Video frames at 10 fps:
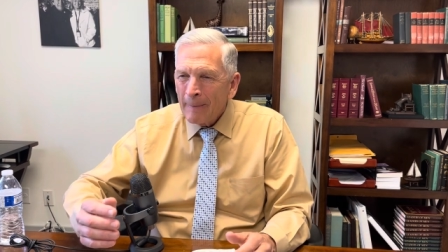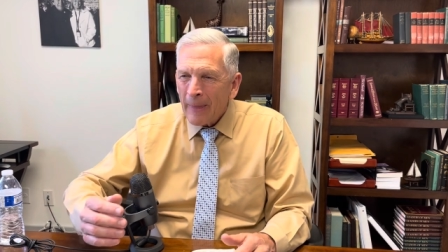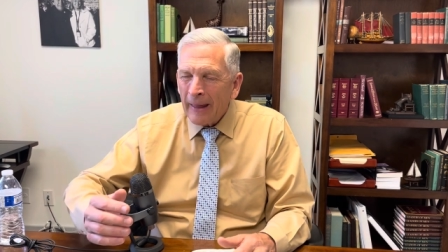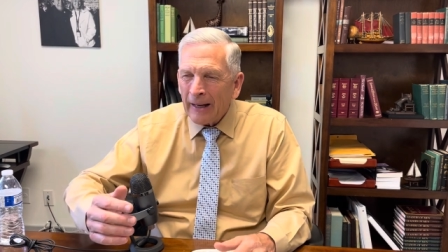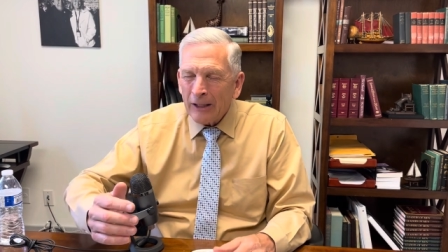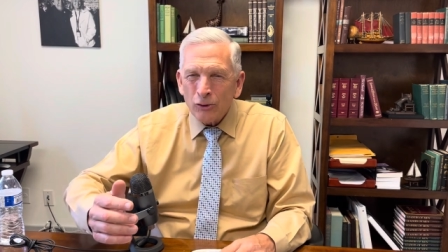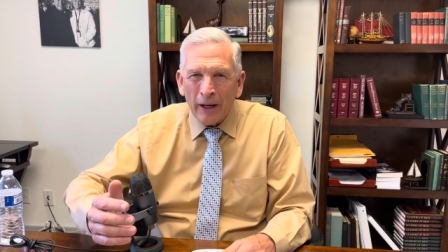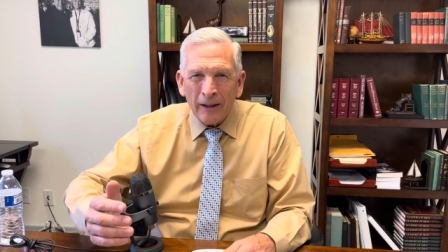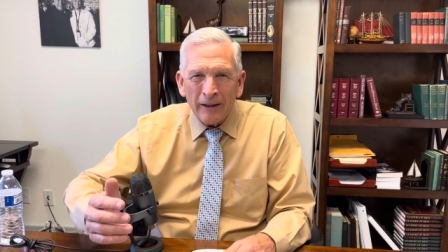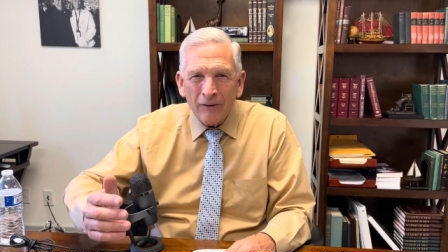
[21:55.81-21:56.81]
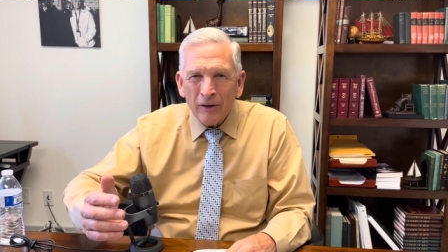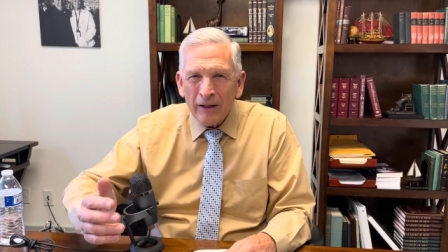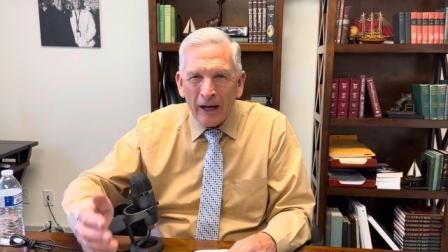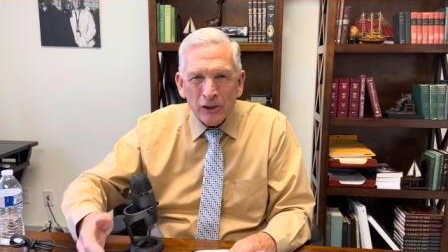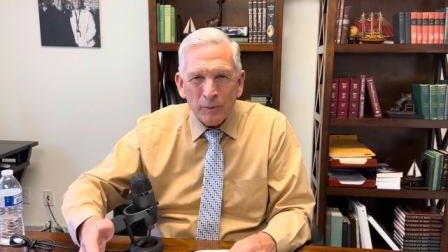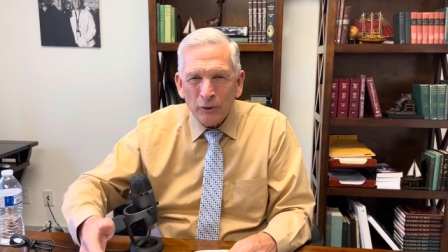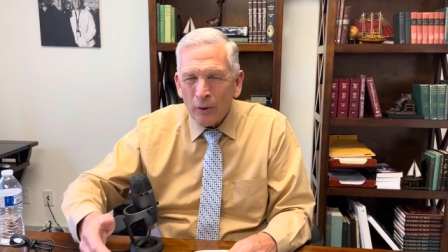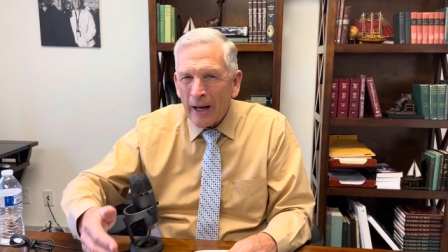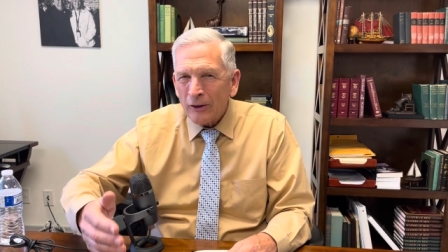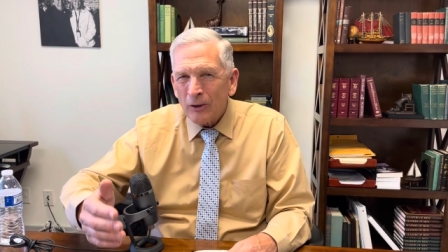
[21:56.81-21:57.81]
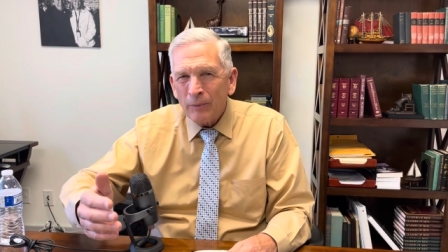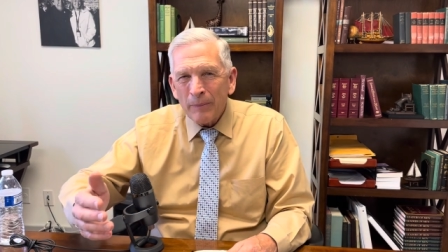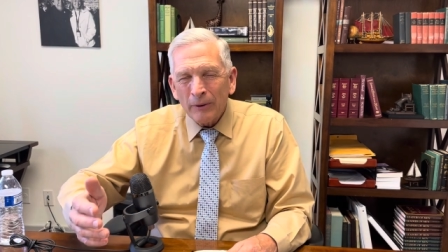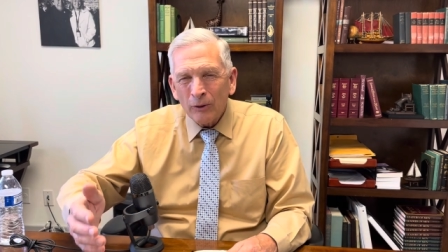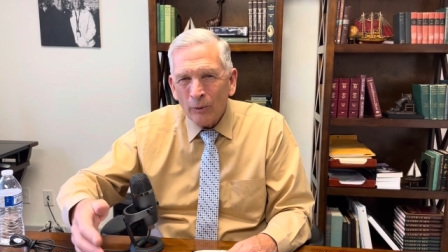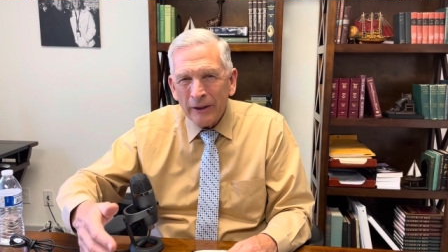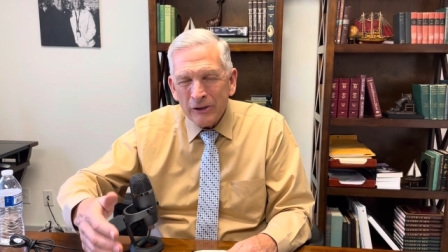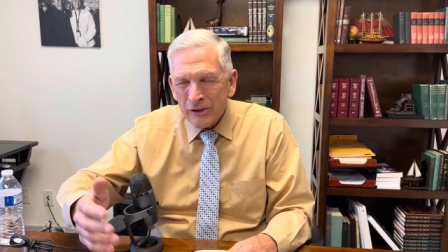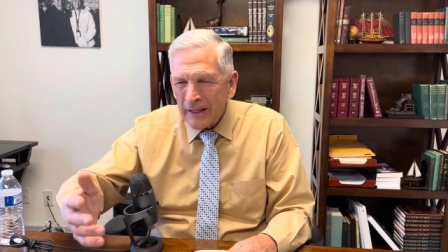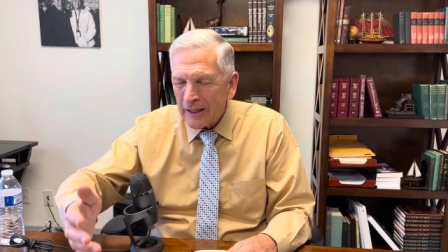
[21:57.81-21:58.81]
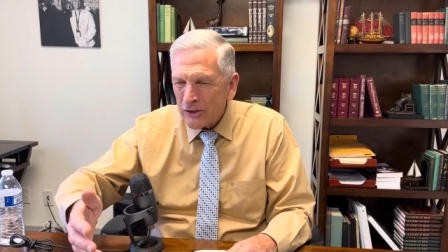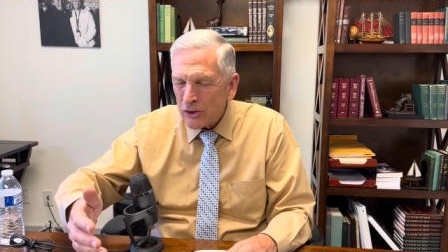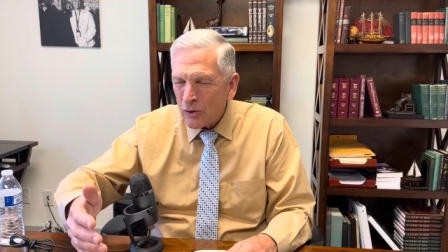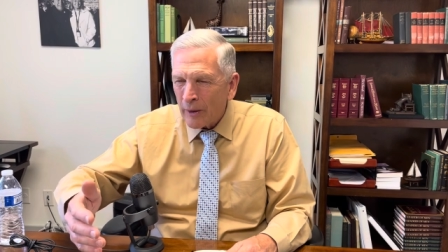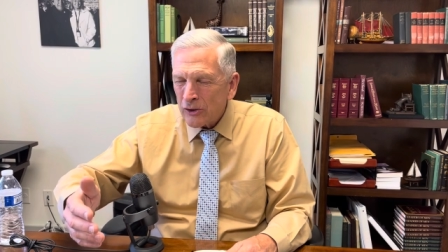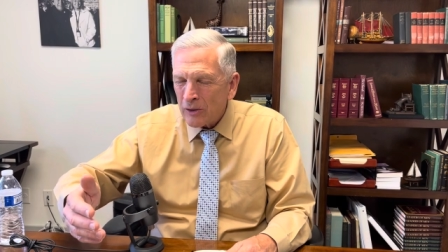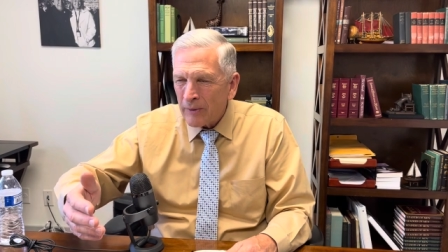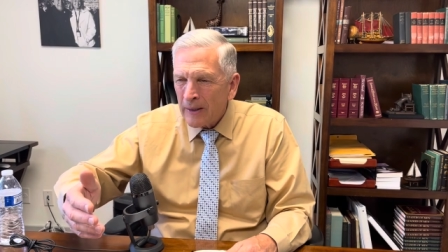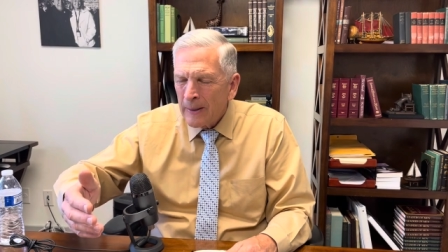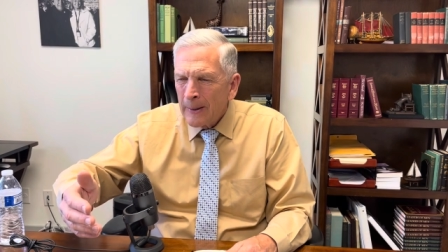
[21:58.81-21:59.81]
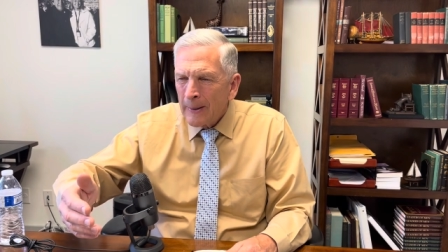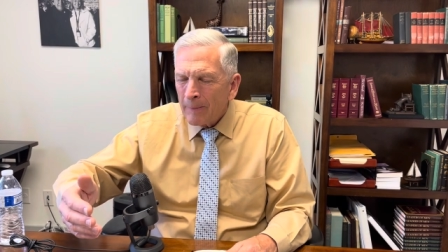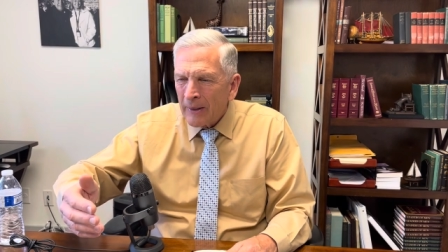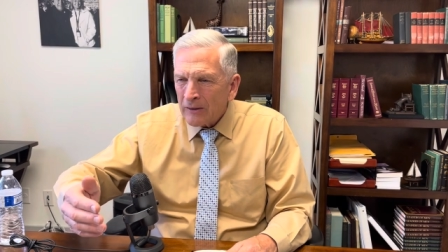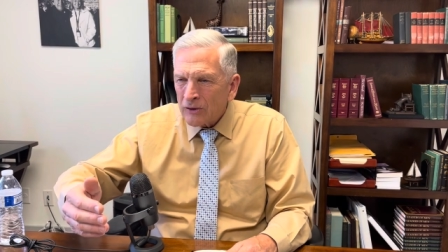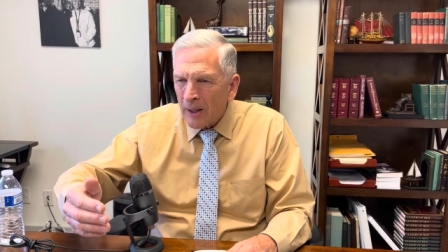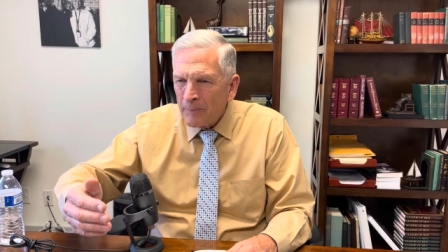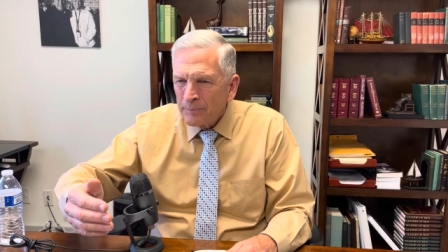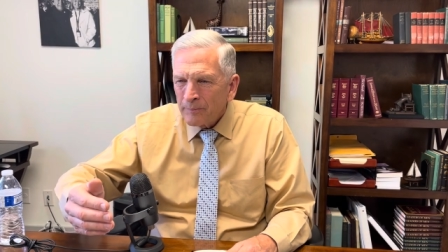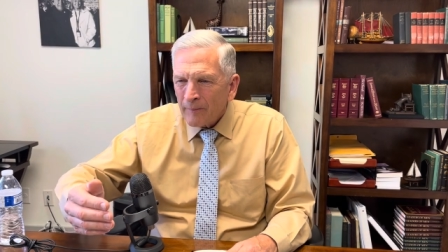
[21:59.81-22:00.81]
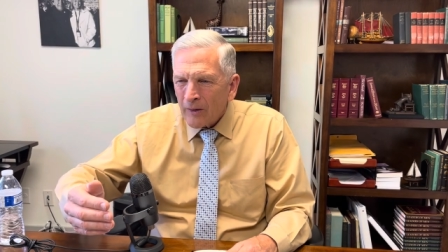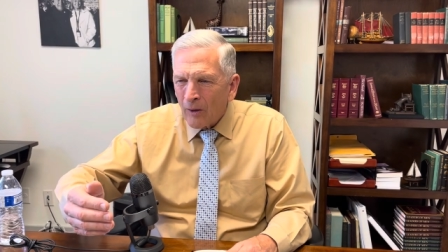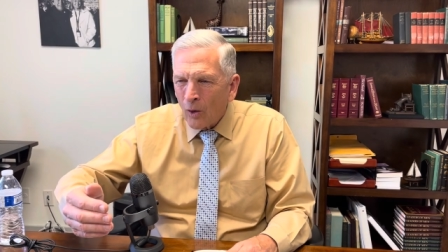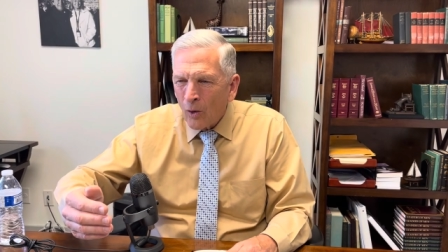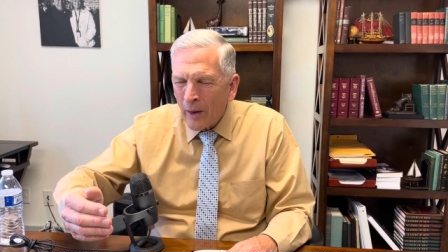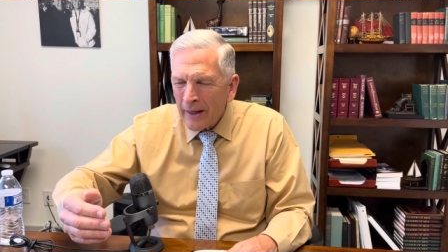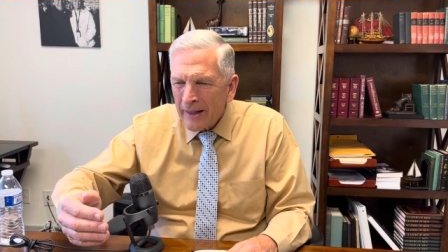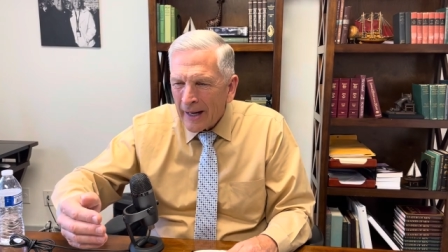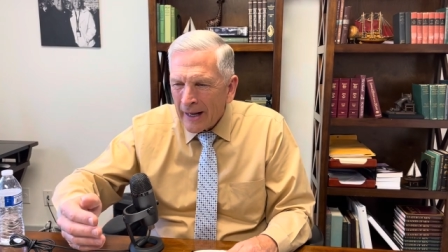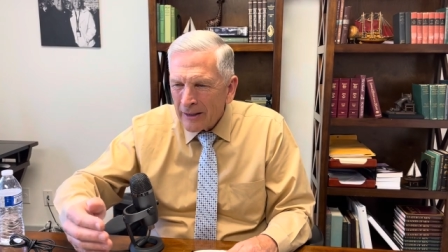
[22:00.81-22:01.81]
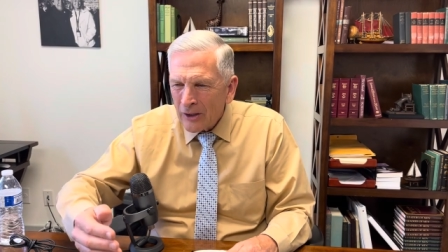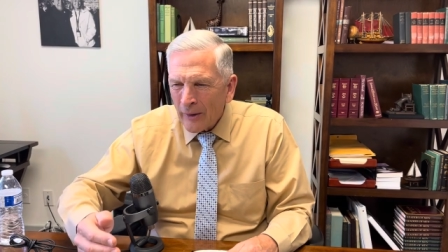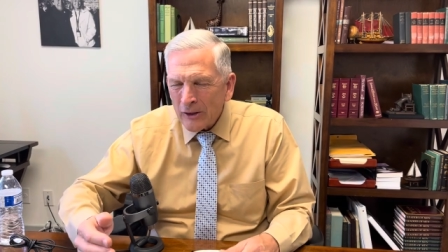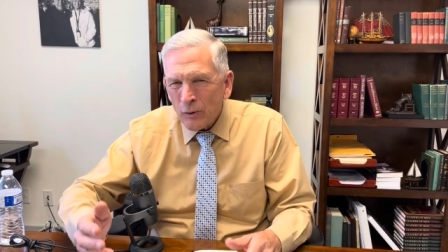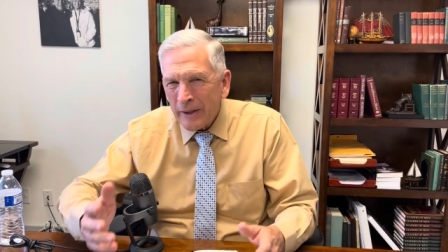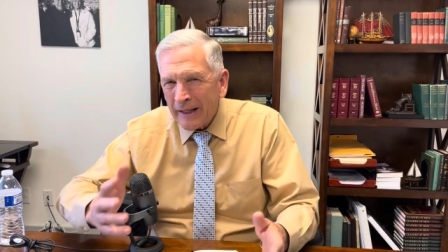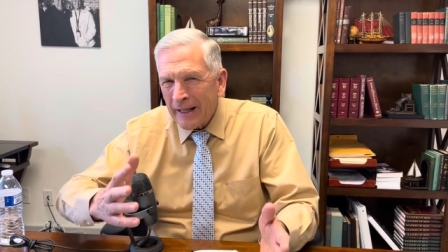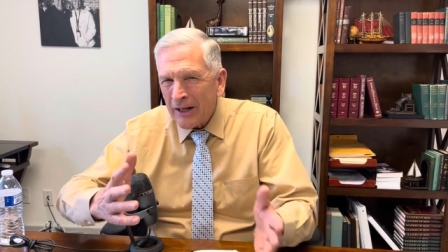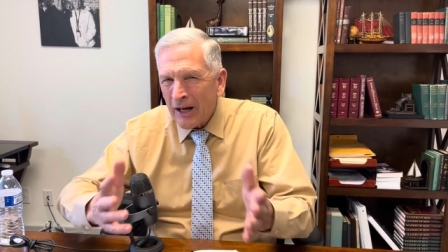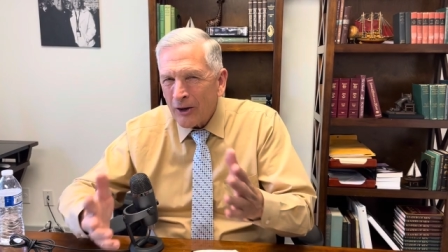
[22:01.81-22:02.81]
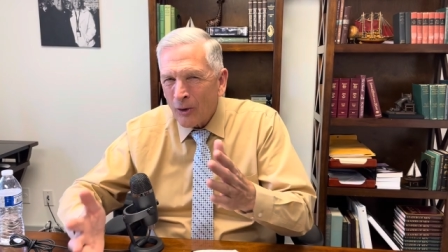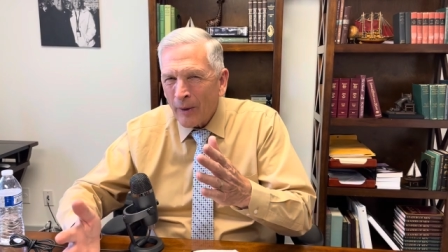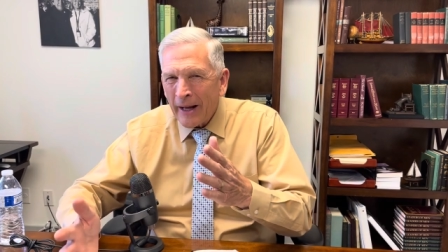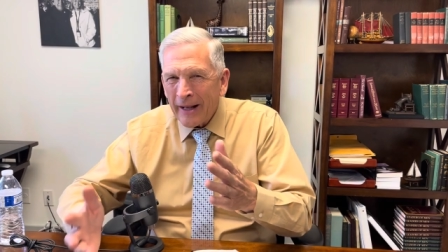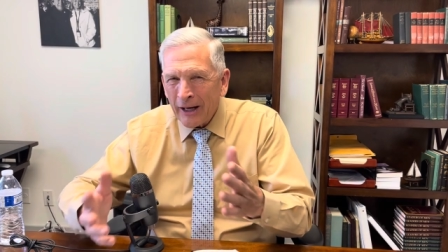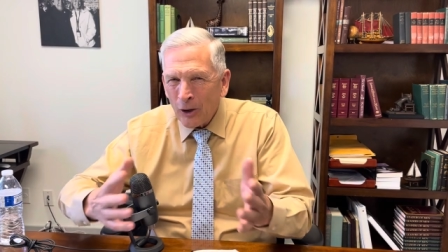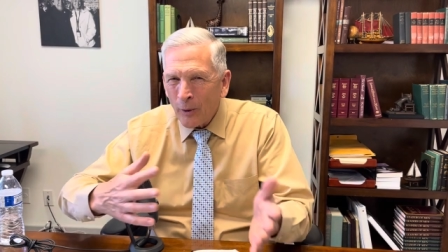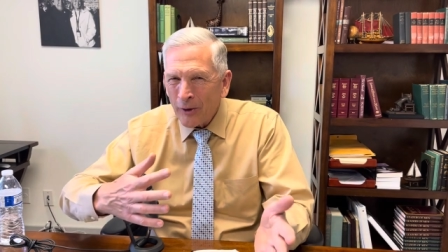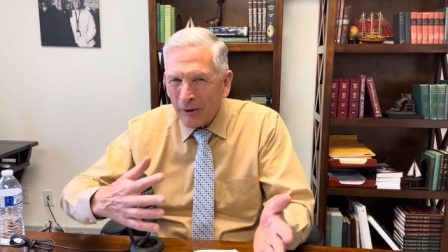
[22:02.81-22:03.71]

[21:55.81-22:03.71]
and I try to give a gospel tract to people and witness in that situation. But, but, um, Oh, uh, you know, that's when that let not your right hand know what your